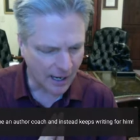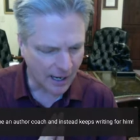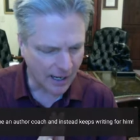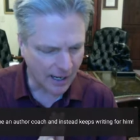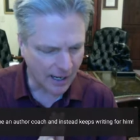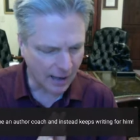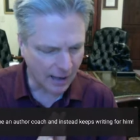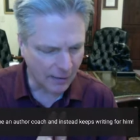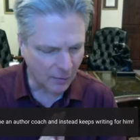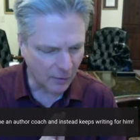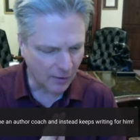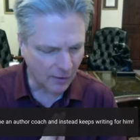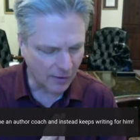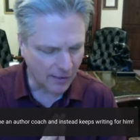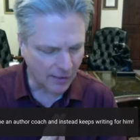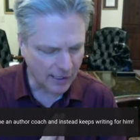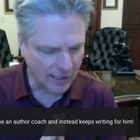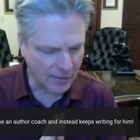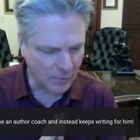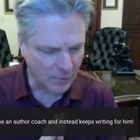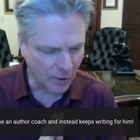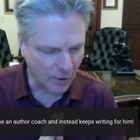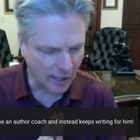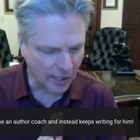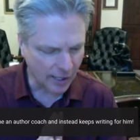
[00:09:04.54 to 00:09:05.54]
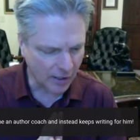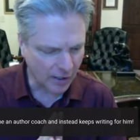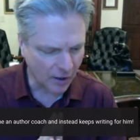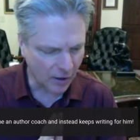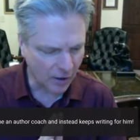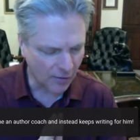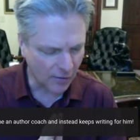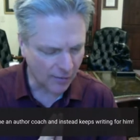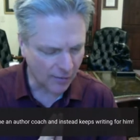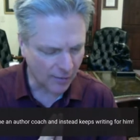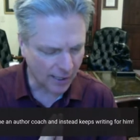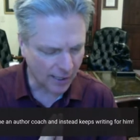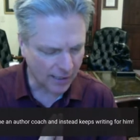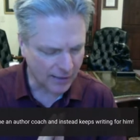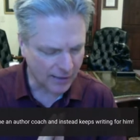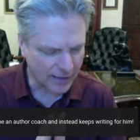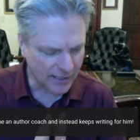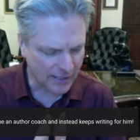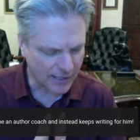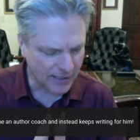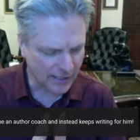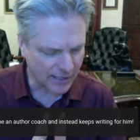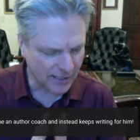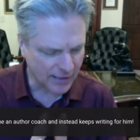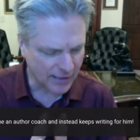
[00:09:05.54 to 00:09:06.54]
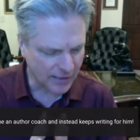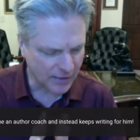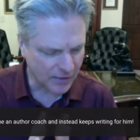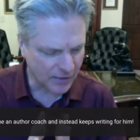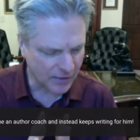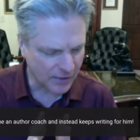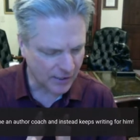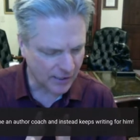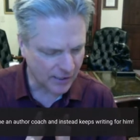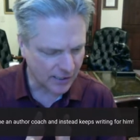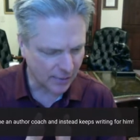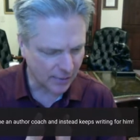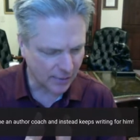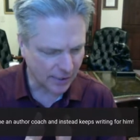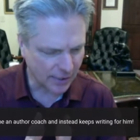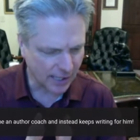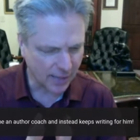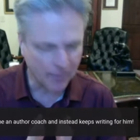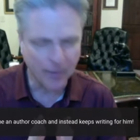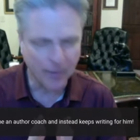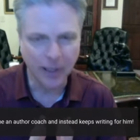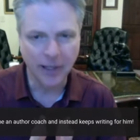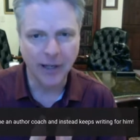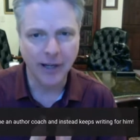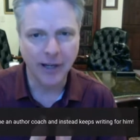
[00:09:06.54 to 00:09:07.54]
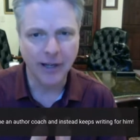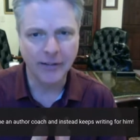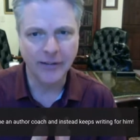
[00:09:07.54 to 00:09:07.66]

I, I, well the next morning I called my assistant. I said, "You need to come get me."